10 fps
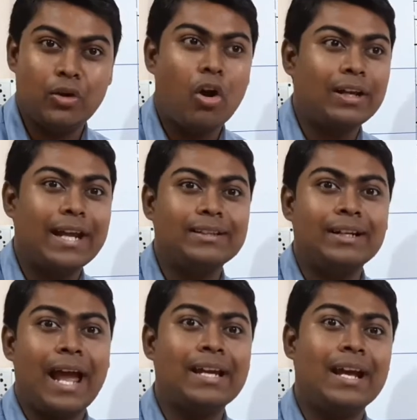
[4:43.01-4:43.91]
Not like
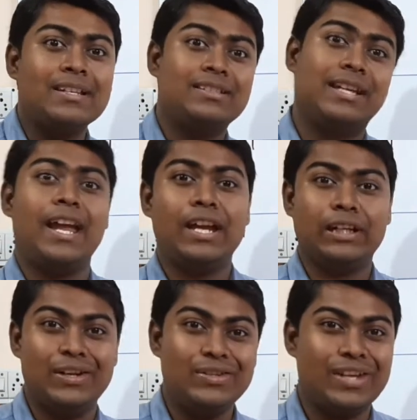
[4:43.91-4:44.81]
that I can say
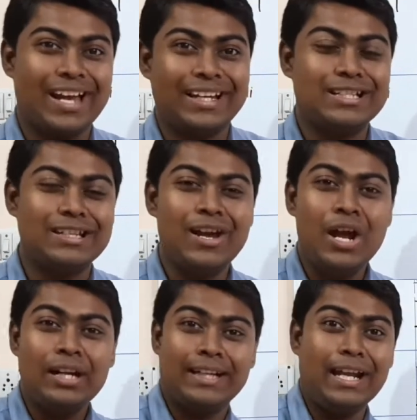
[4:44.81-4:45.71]
English, I can
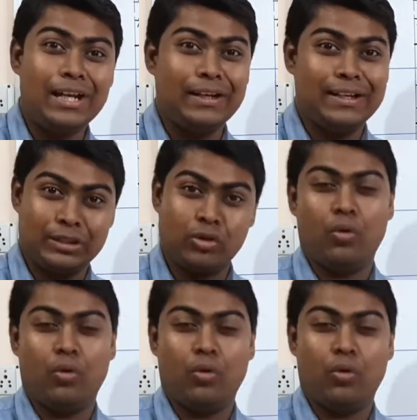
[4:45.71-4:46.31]
tell English.